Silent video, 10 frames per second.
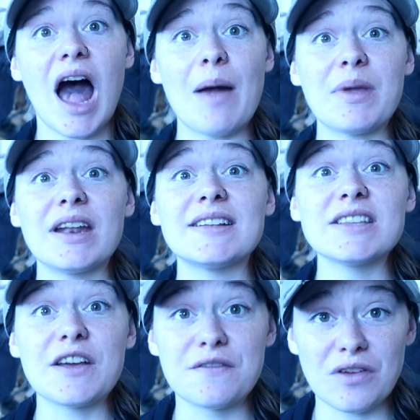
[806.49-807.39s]
I mean, it's
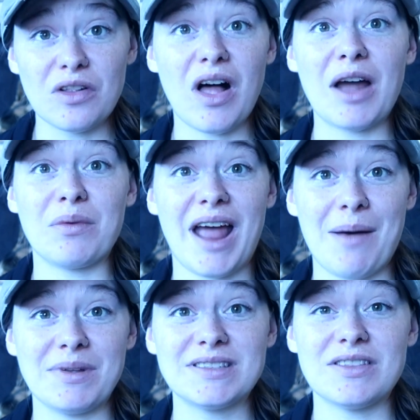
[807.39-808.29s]
like full on what
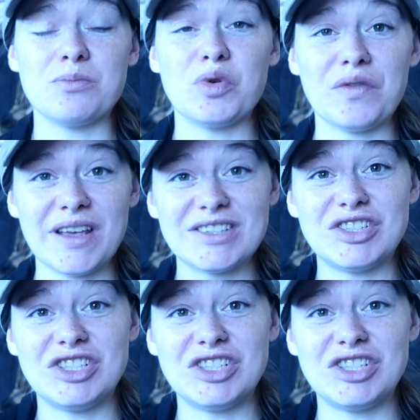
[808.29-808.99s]
happens in the movies,